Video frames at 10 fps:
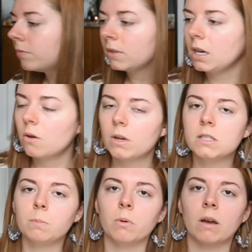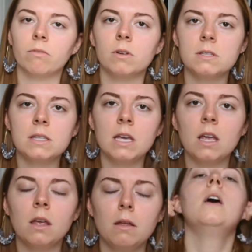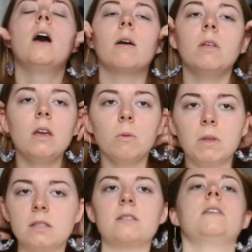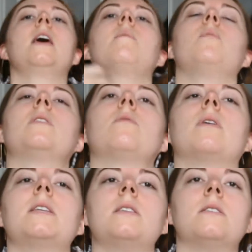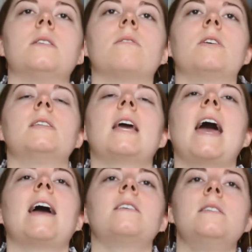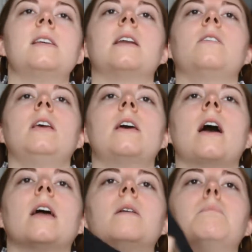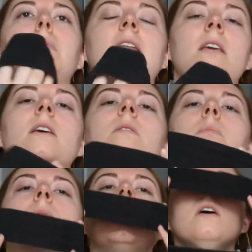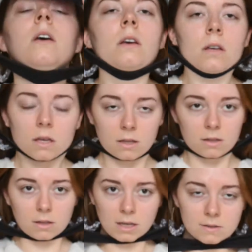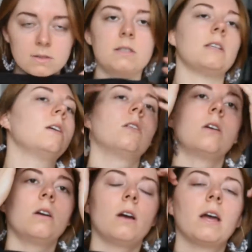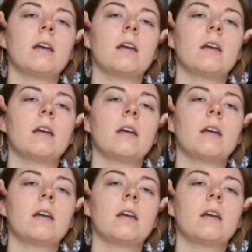you know, it's a preference thing. I really hope that doesn't happen with the rest of the stuff because I accidentally got medium in the concealer I